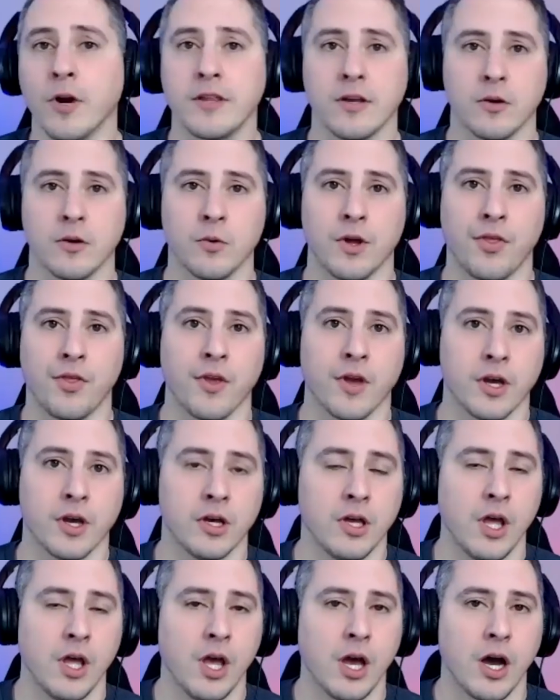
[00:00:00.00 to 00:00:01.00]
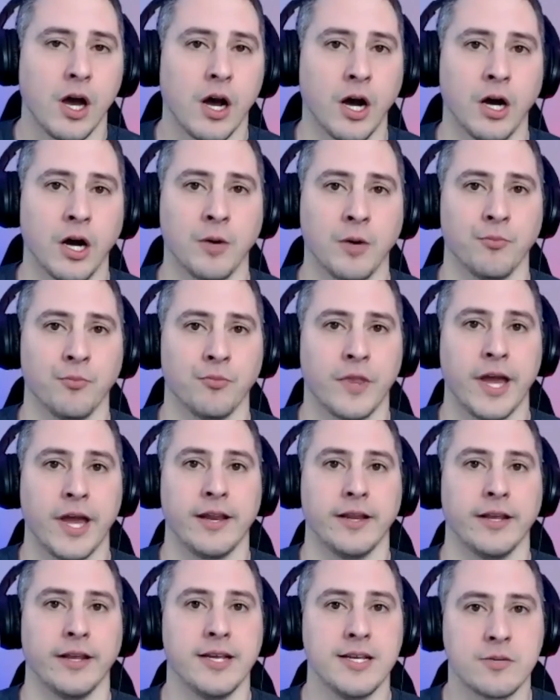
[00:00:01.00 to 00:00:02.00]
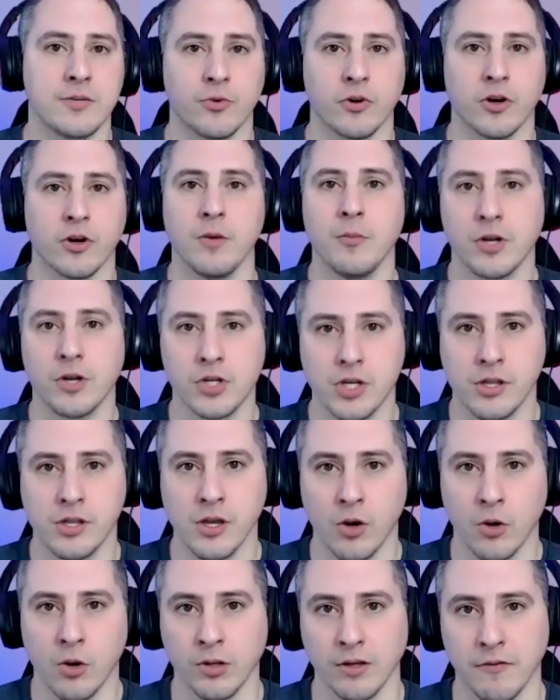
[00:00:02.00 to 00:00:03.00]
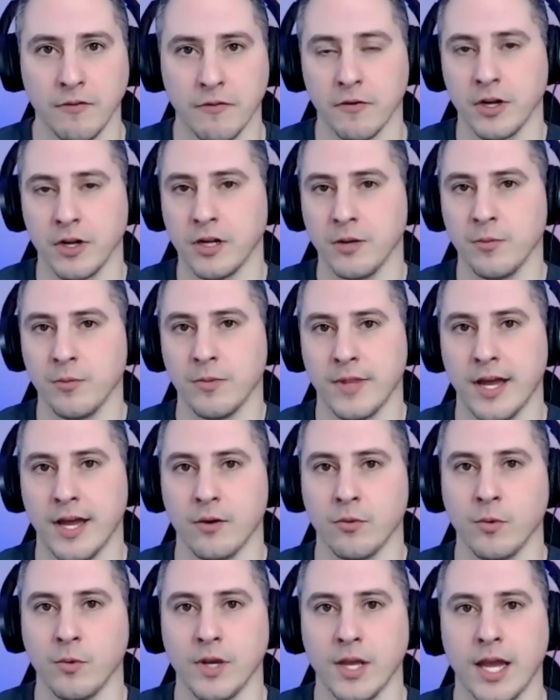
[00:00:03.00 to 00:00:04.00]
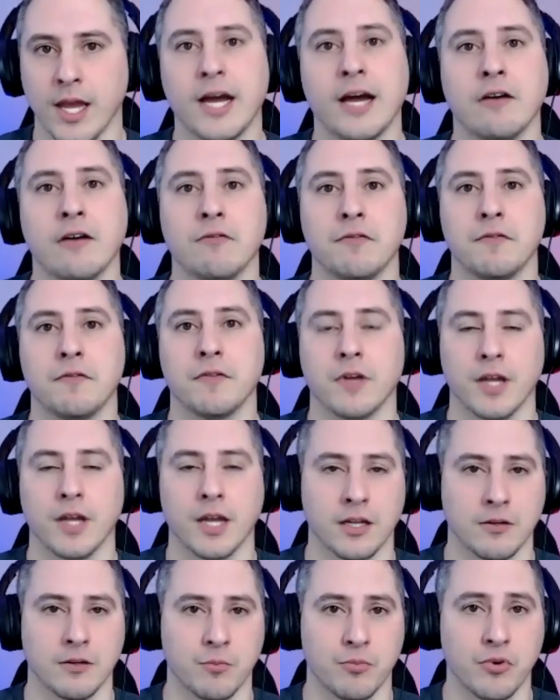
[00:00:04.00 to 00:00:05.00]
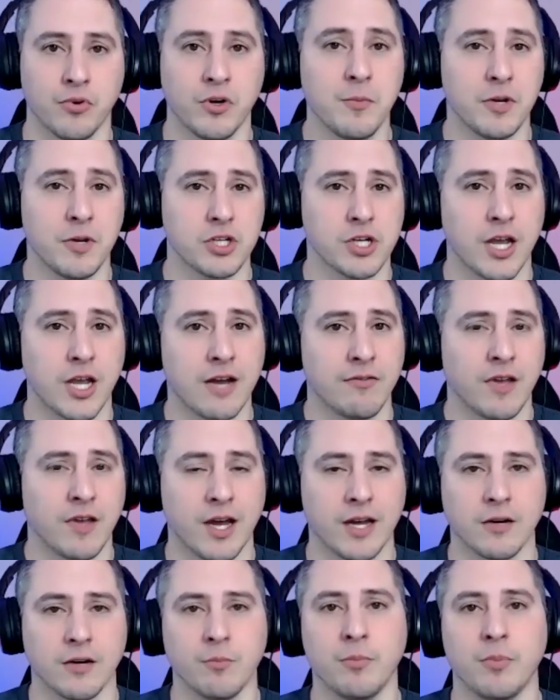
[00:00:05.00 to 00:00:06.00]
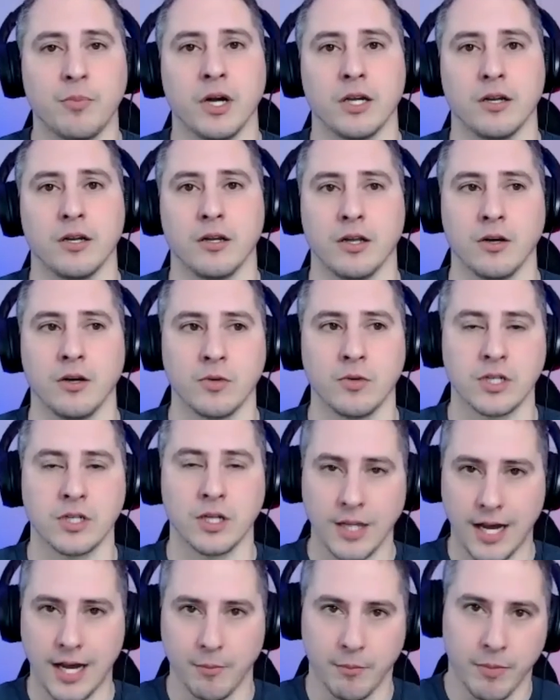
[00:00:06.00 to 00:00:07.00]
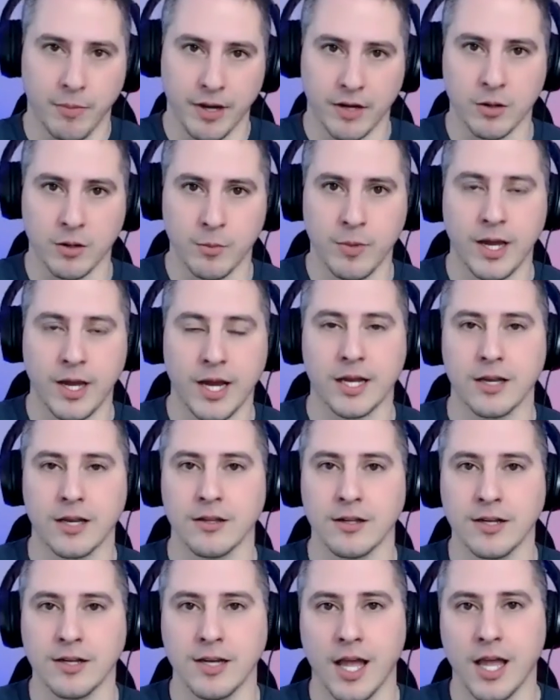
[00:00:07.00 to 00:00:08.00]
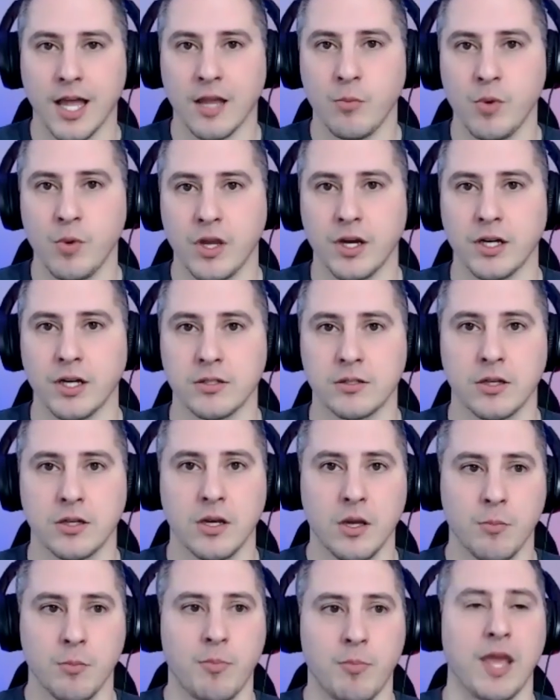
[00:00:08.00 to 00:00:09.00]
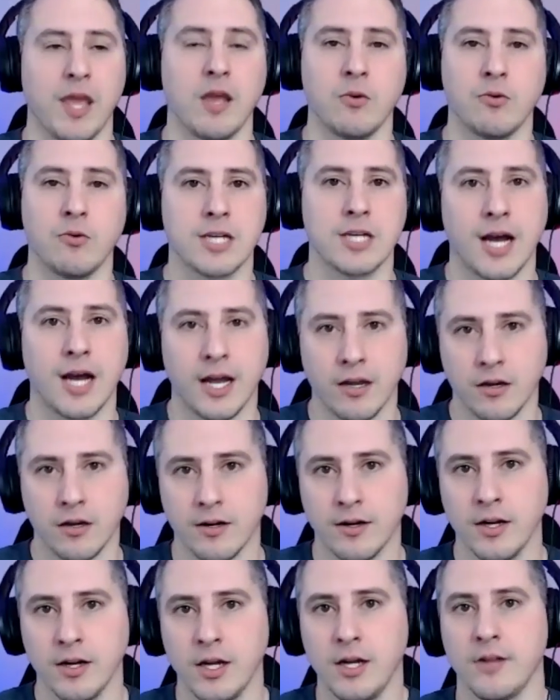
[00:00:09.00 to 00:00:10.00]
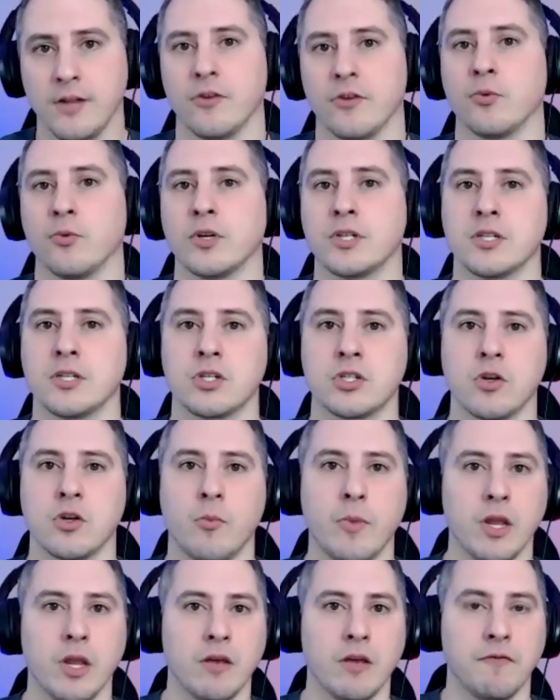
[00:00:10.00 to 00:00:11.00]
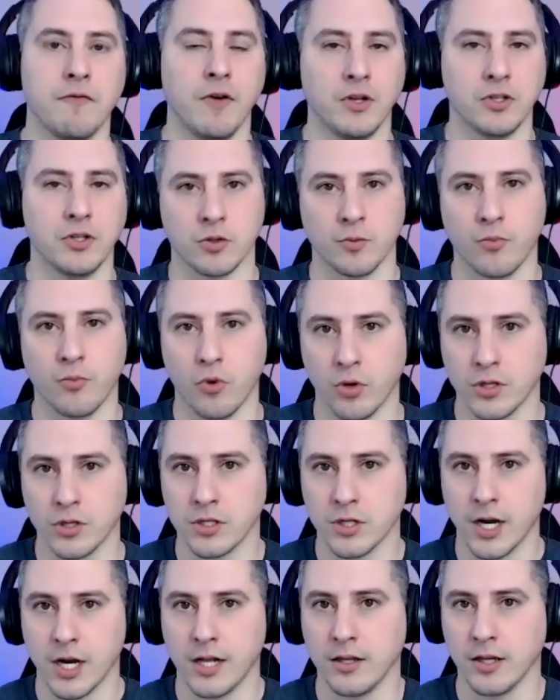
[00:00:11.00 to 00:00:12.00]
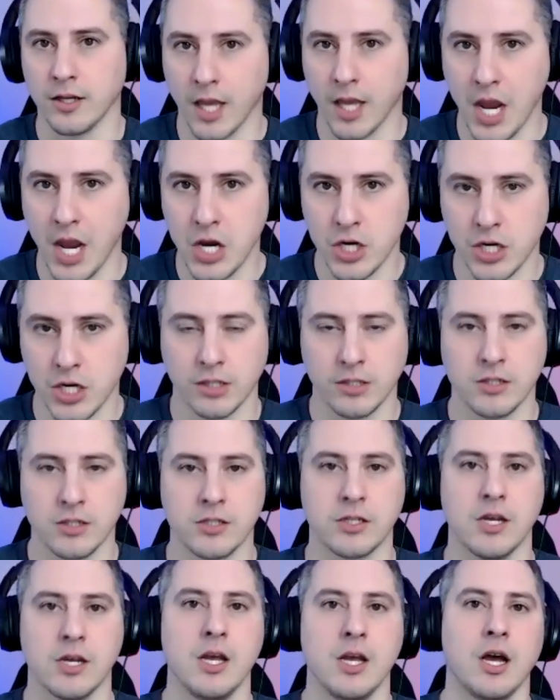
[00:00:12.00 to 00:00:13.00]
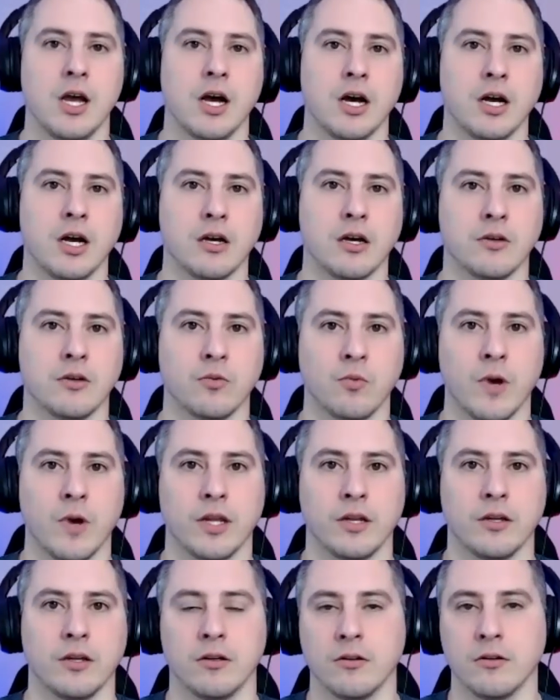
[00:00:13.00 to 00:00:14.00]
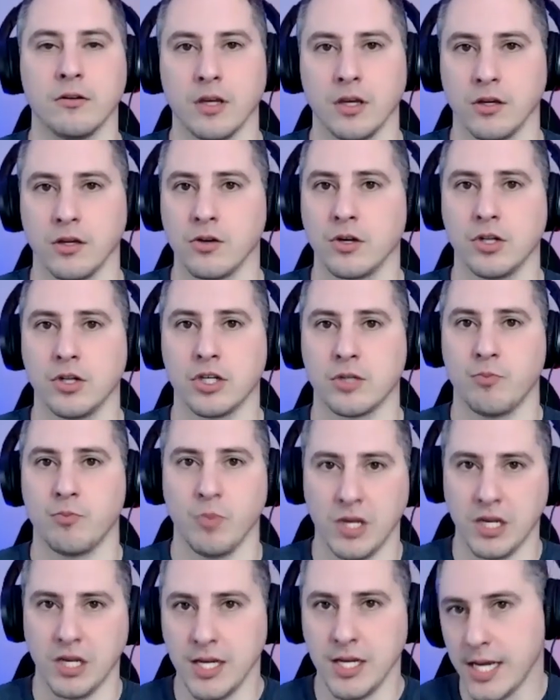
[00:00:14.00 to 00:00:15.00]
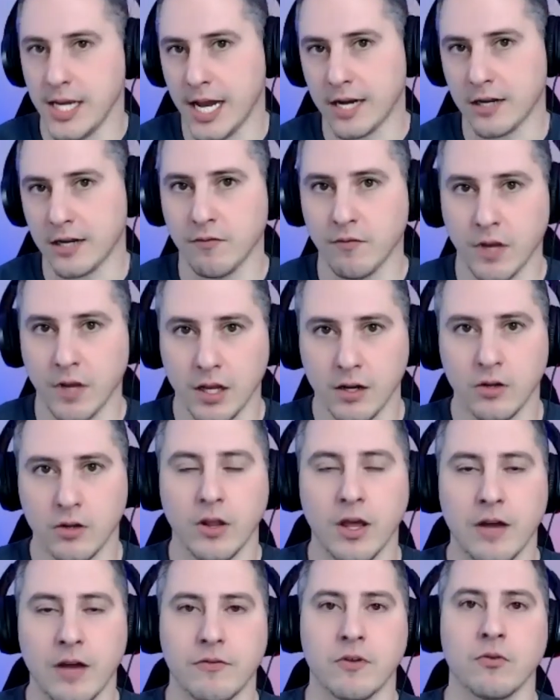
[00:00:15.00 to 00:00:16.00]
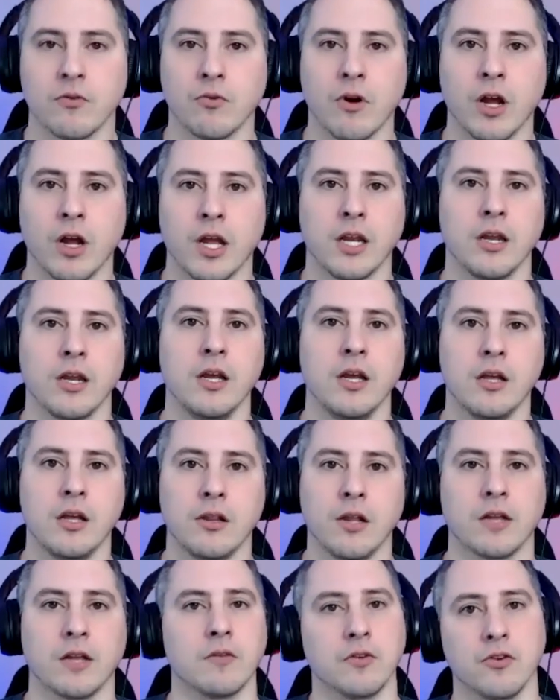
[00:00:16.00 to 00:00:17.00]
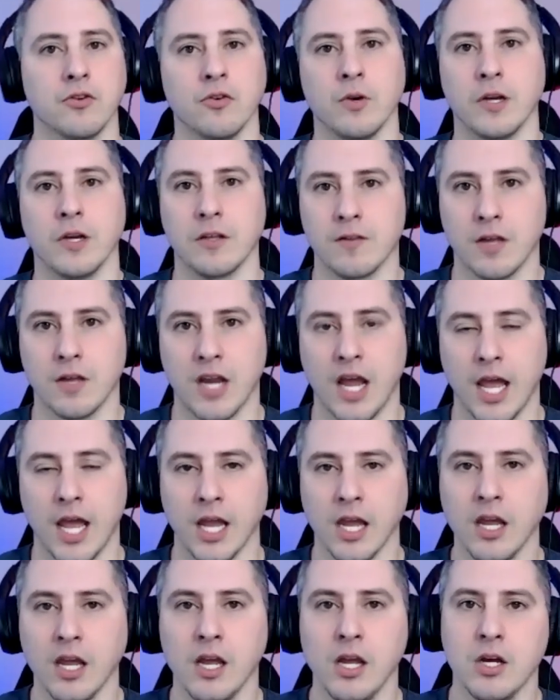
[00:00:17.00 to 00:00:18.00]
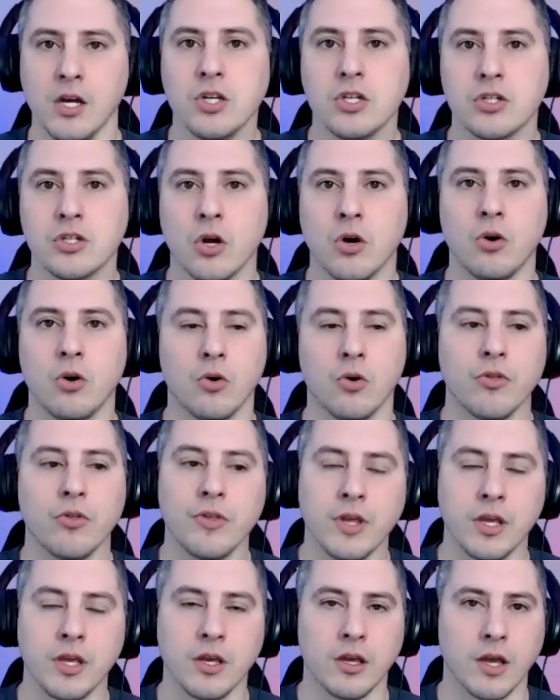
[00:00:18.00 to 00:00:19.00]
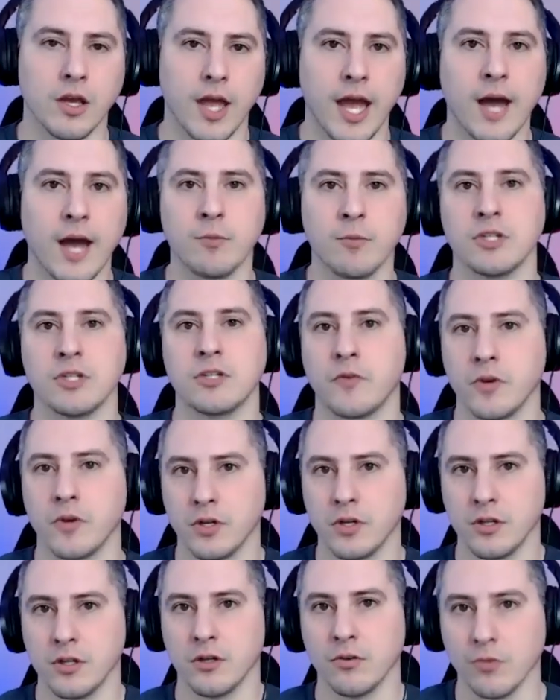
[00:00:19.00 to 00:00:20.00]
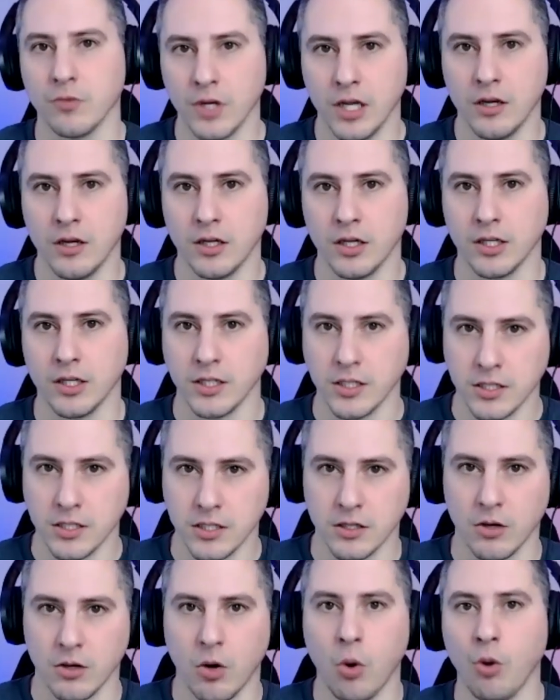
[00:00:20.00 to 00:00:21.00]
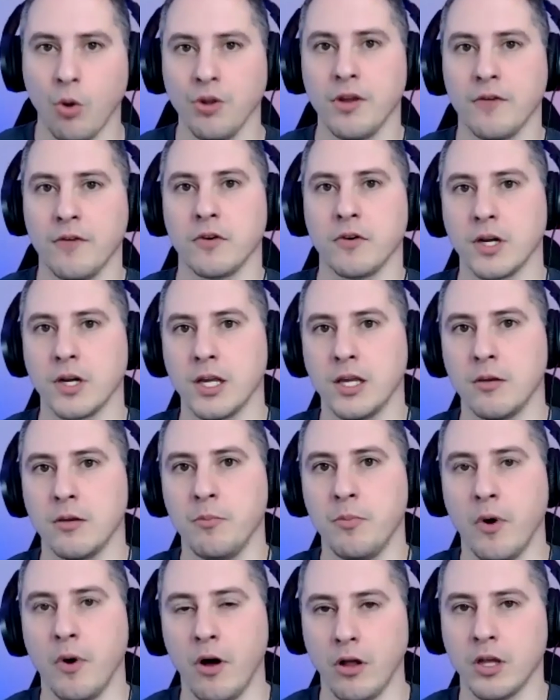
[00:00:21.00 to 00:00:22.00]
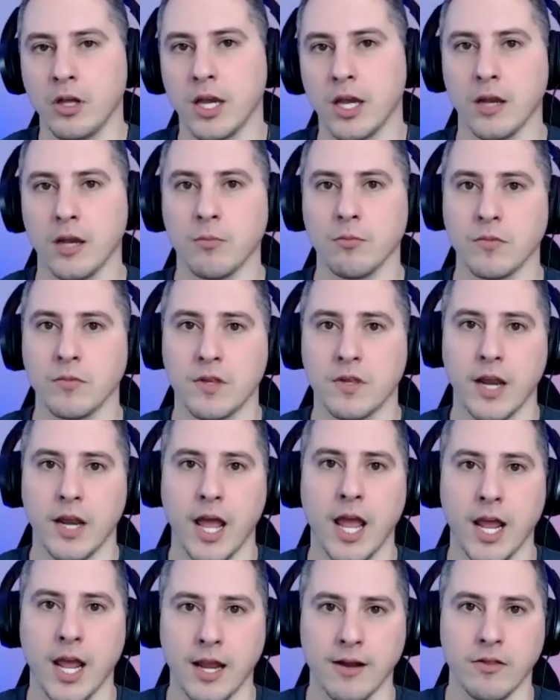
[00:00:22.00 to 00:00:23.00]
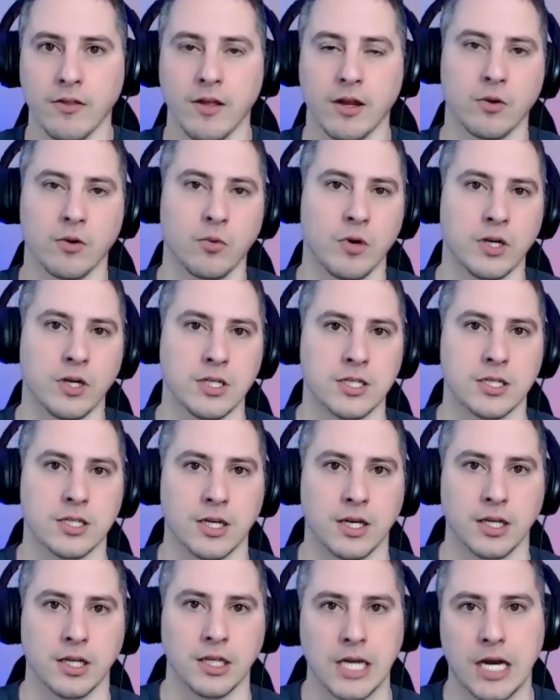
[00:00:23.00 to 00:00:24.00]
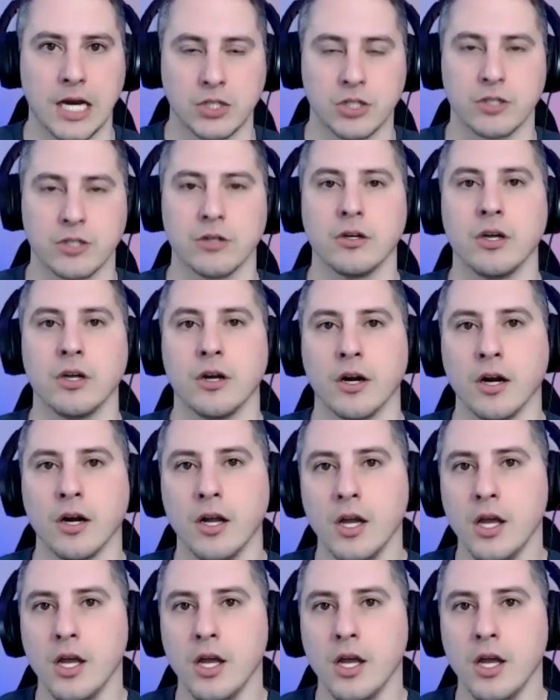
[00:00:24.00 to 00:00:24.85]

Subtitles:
there with you. That is pretty much the only freedom that we have and pretty much have had, but it was a lot better back in the day because pay was higher. There wasn't so many false reports or allegations, when you could just be deactivated left and right like they're doing today. So the atmosphere in the arena is a whole different ball game today than it was in yesteryear.